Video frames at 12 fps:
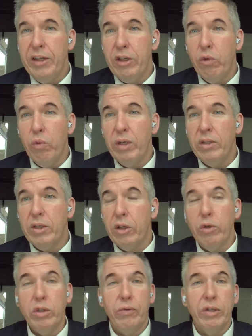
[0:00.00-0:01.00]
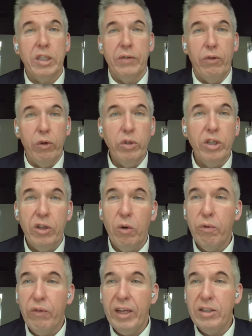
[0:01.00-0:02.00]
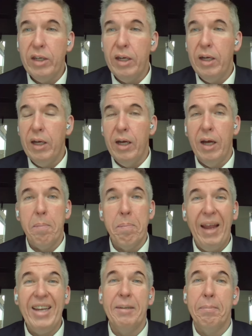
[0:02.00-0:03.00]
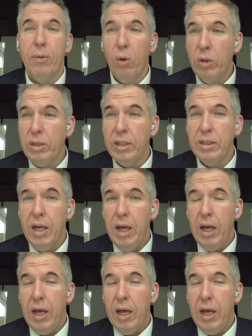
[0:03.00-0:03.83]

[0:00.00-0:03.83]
then you risk of losing your visa, being deported,